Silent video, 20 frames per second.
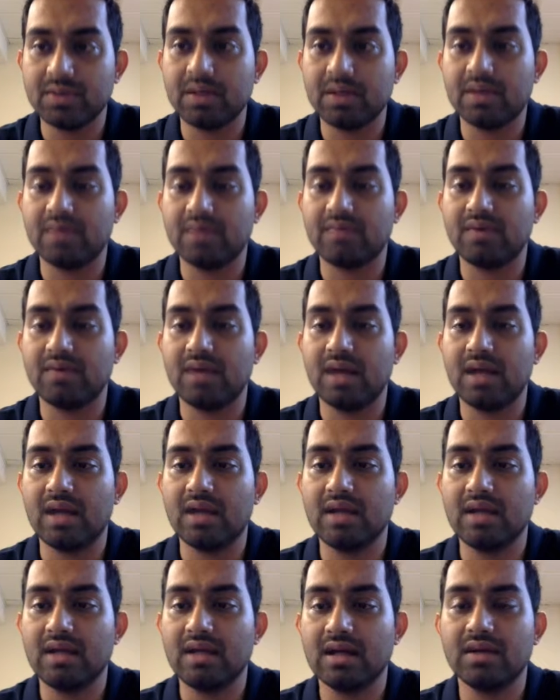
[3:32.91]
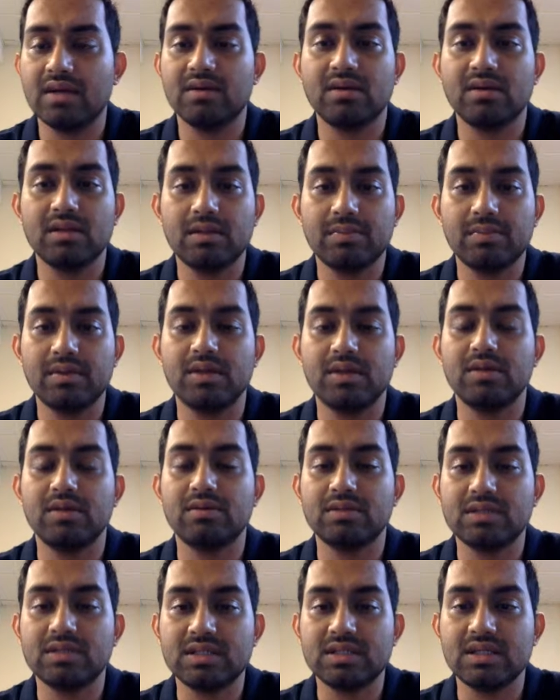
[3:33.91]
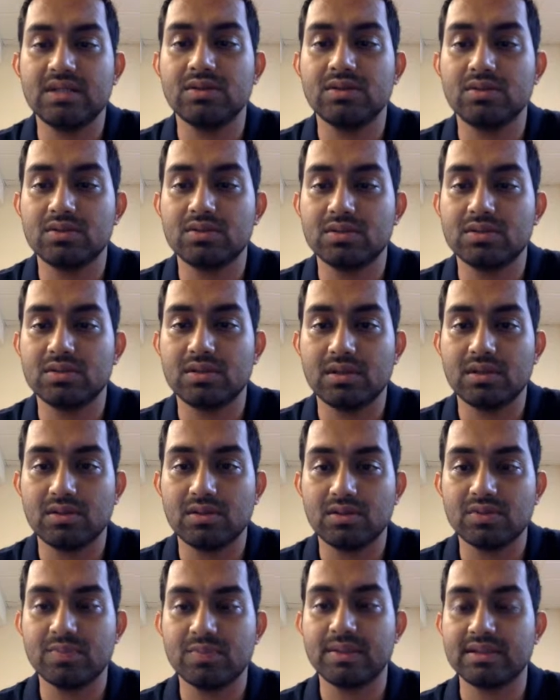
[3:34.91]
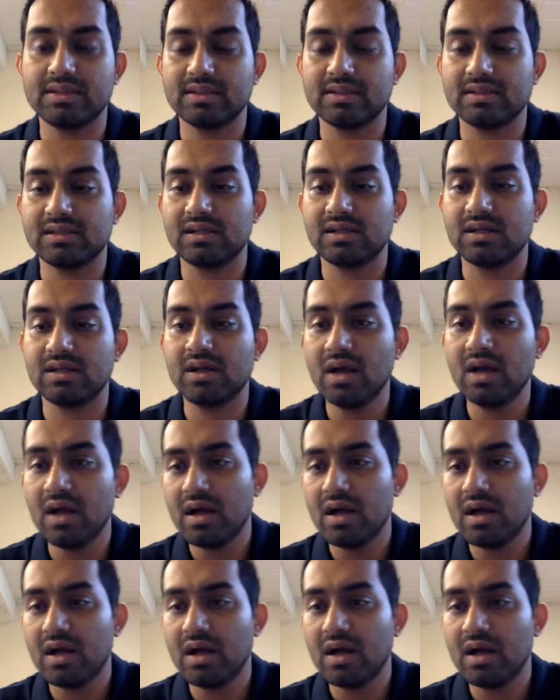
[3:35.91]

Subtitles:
and if you had any kind of clipping, you'd see those pixels here.